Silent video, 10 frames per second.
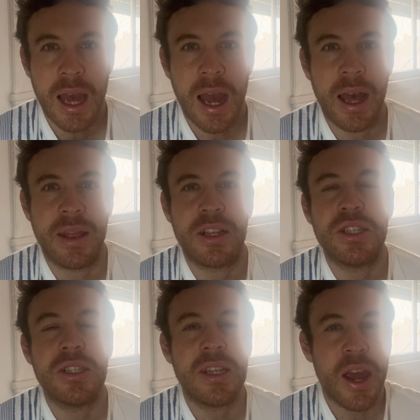and they're
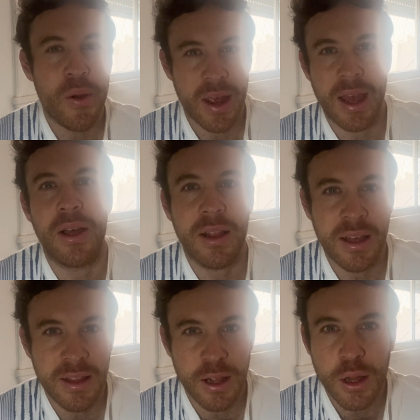staring out like
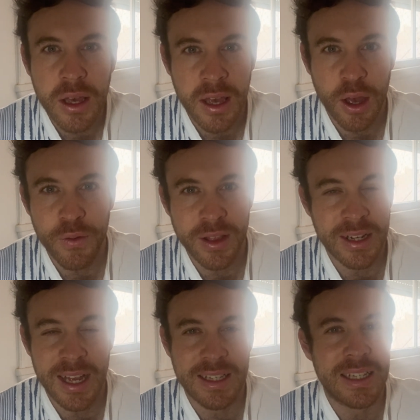they're looking over the
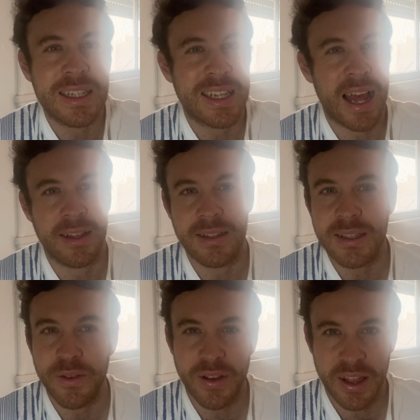desert sands or
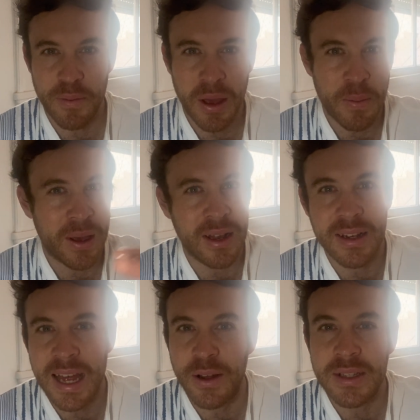something. They may be in
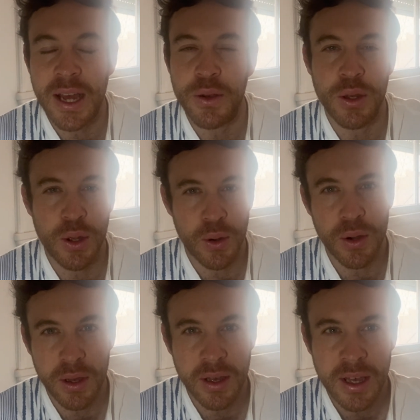downtown New
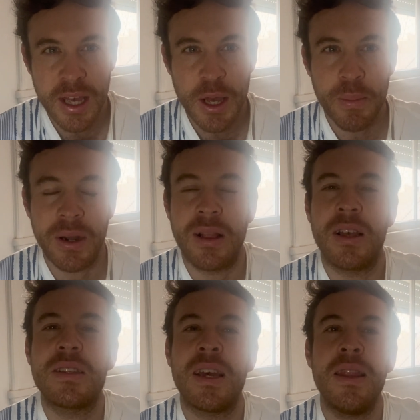York, but it
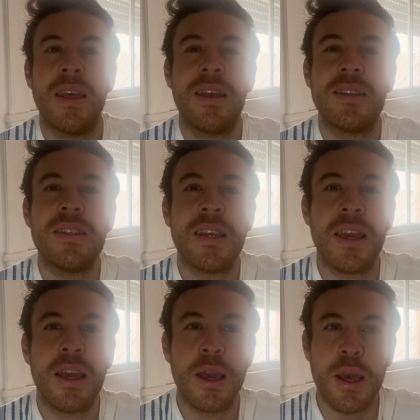looks like they can
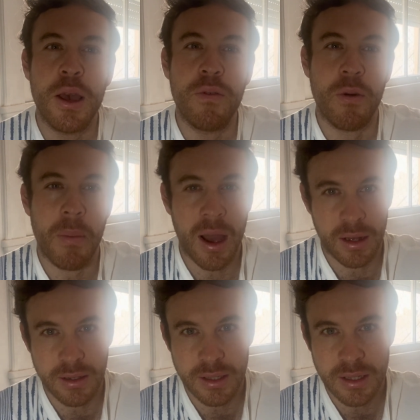see for
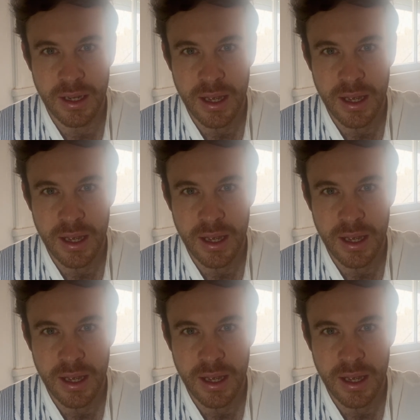miles.